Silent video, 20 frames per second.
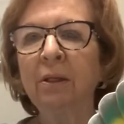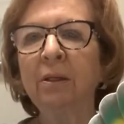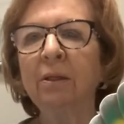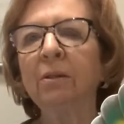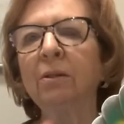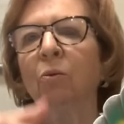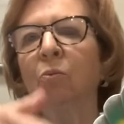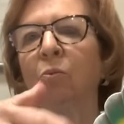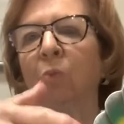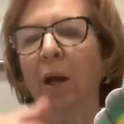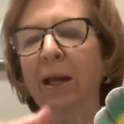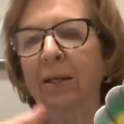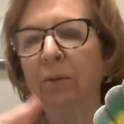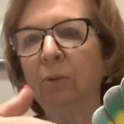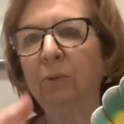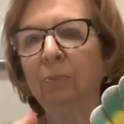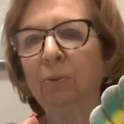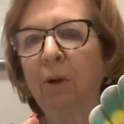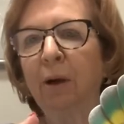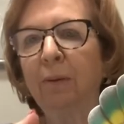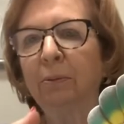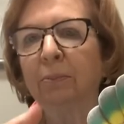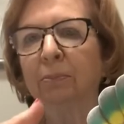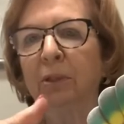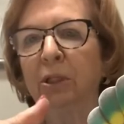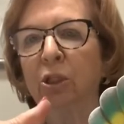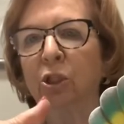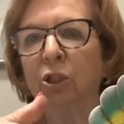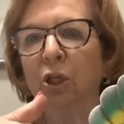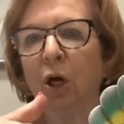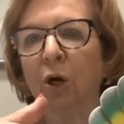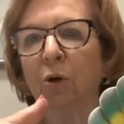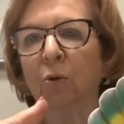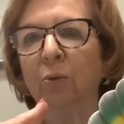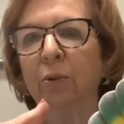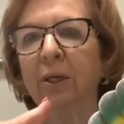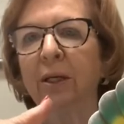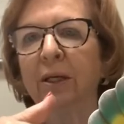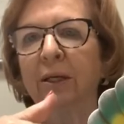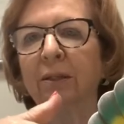the white will probably
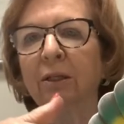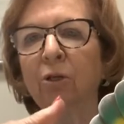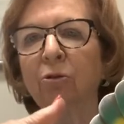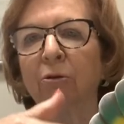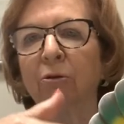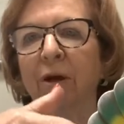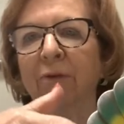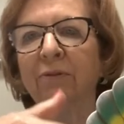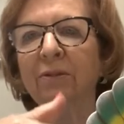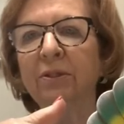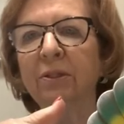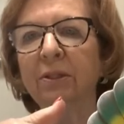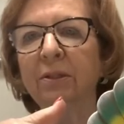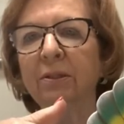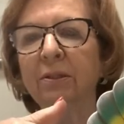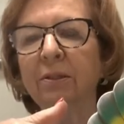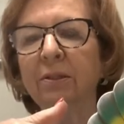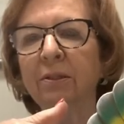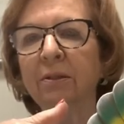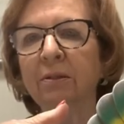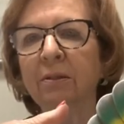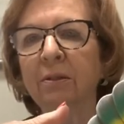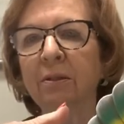show in the crevices.